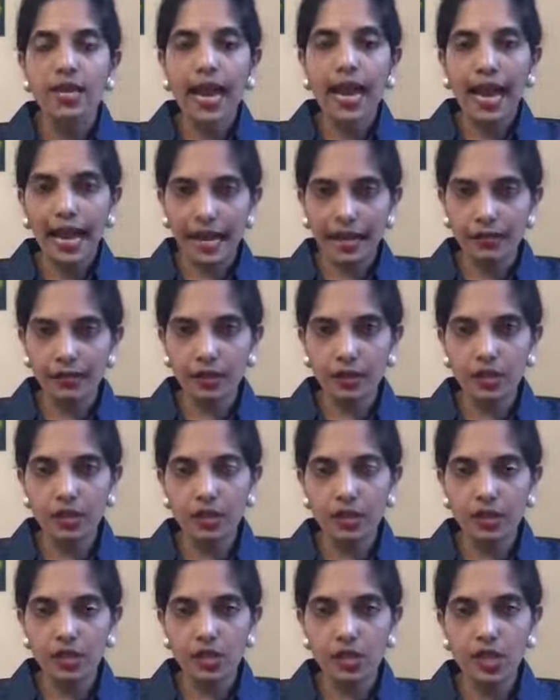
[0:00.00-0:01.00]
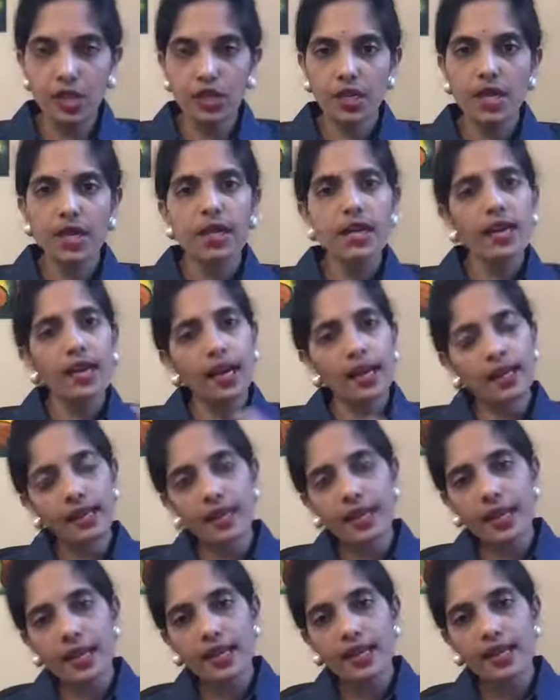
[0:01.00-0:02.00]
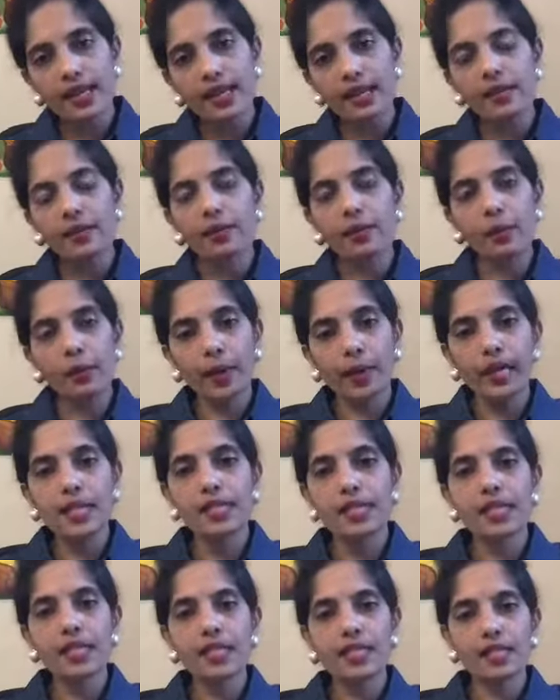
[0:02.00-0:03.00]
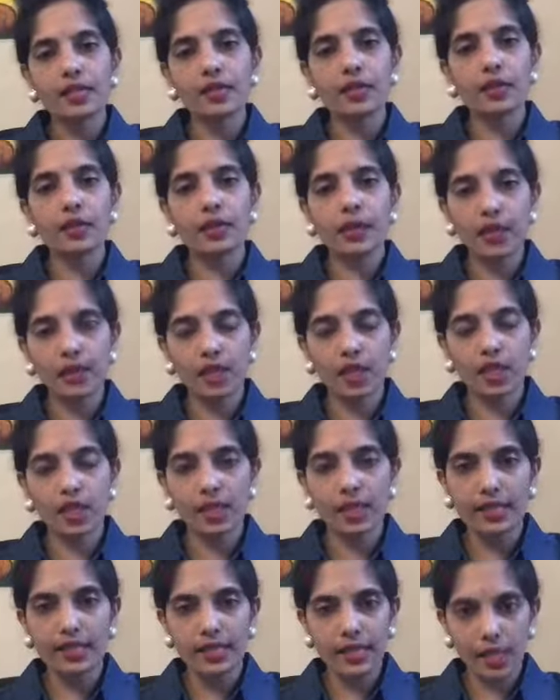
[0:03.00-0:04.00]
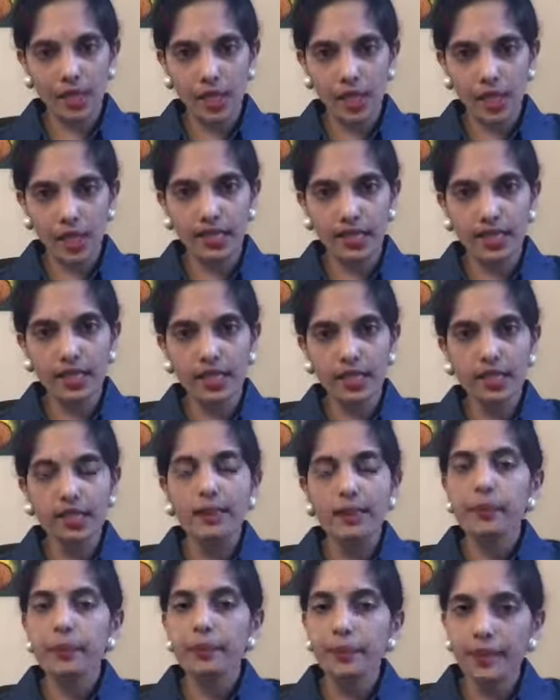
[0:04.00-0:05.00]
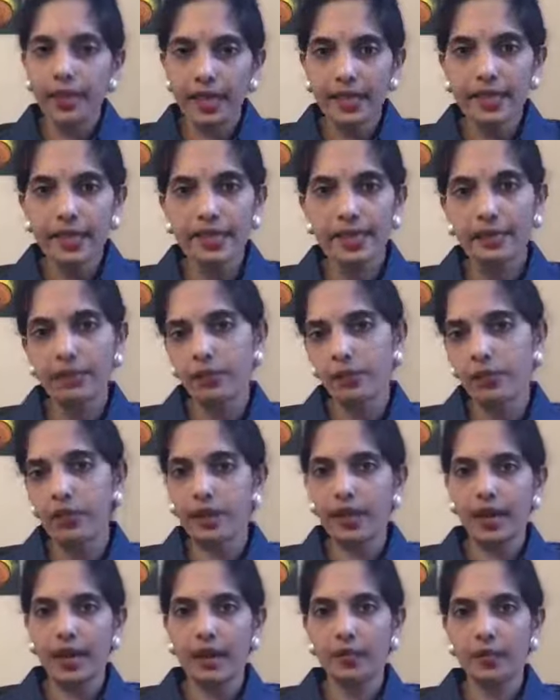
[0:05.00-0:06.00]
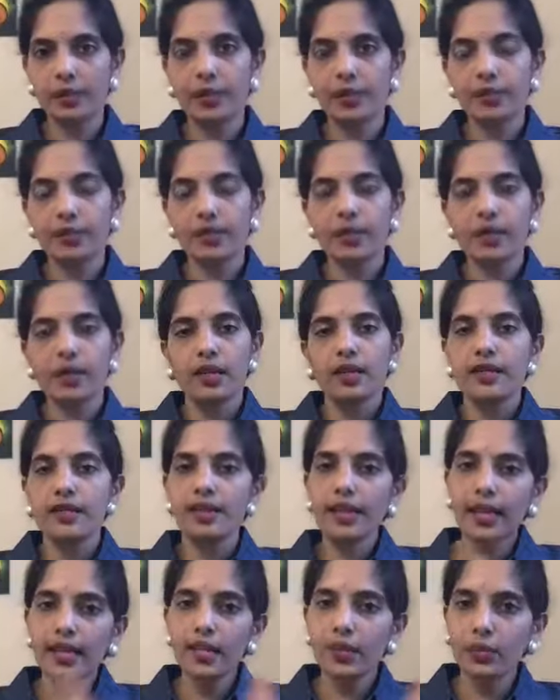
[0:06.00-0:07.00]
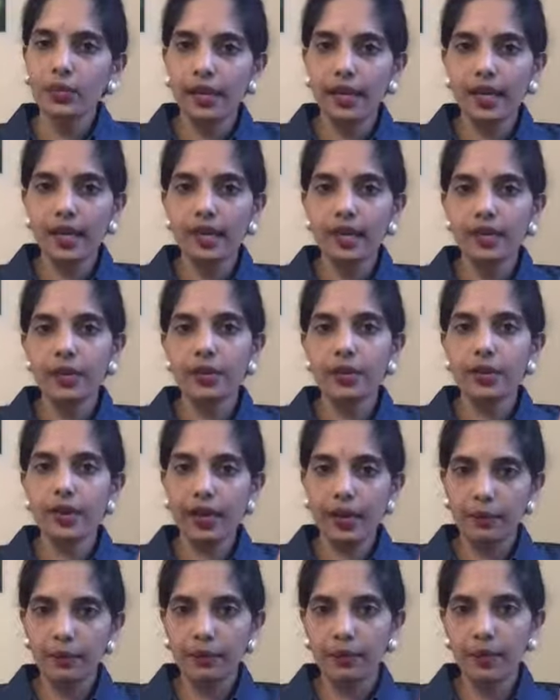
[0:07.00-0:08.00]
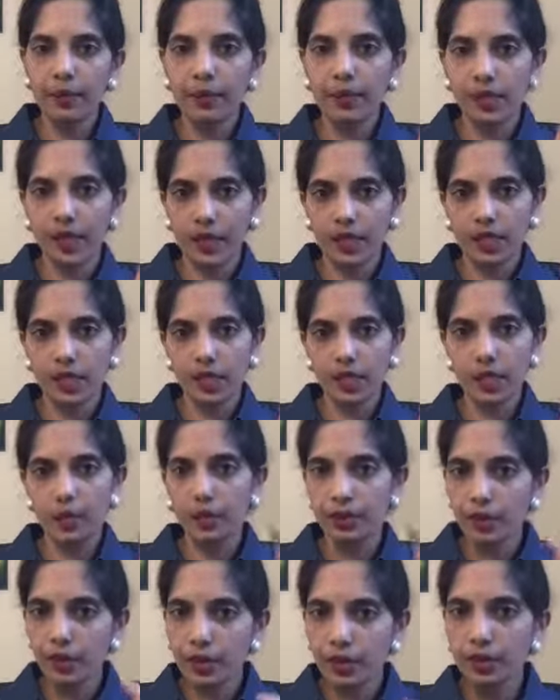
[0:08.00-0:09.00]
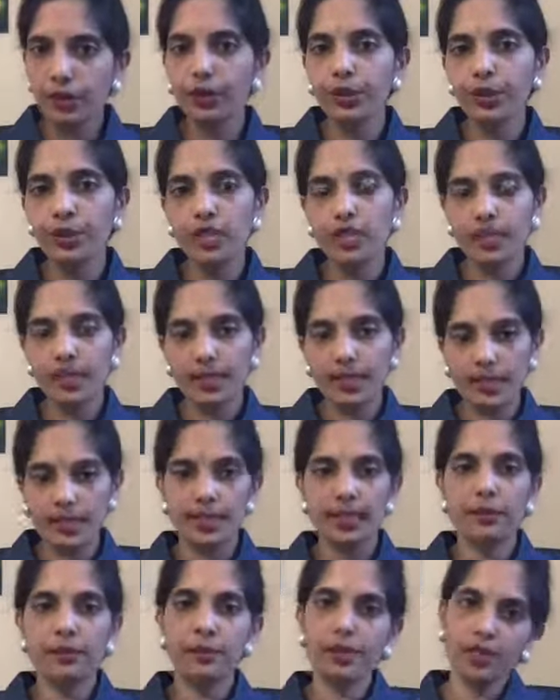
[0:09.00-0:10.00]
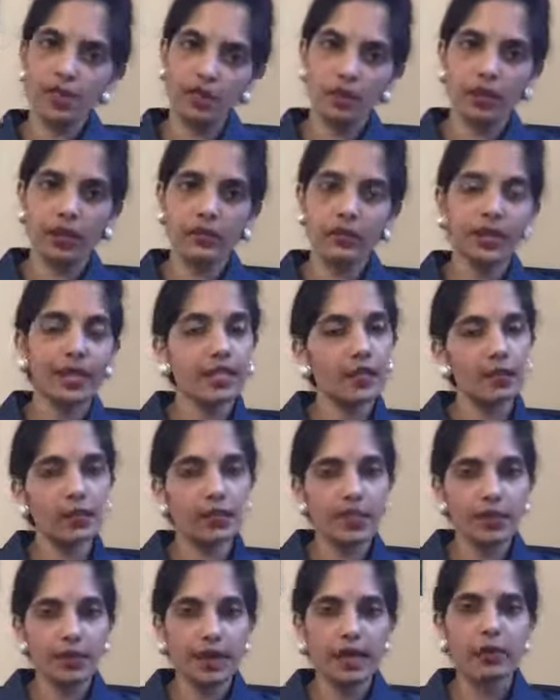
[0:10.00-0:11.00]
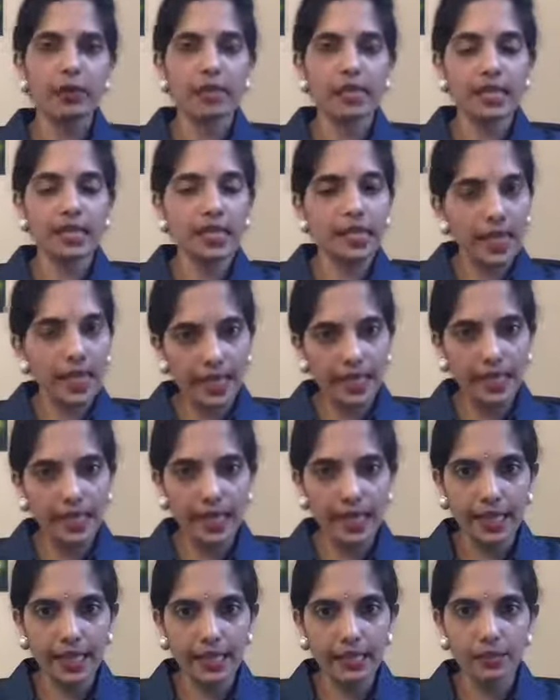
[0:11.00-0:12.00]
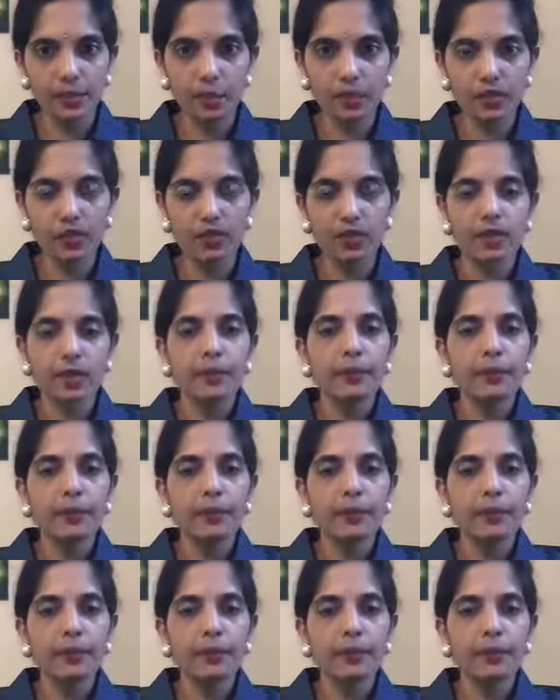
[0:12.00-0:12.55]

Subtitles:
Have your lunch and then wait until your lunch is digested, then sleep for an hour. That way you're able to get your good sleep as well. That's what's recommended in the textbooks.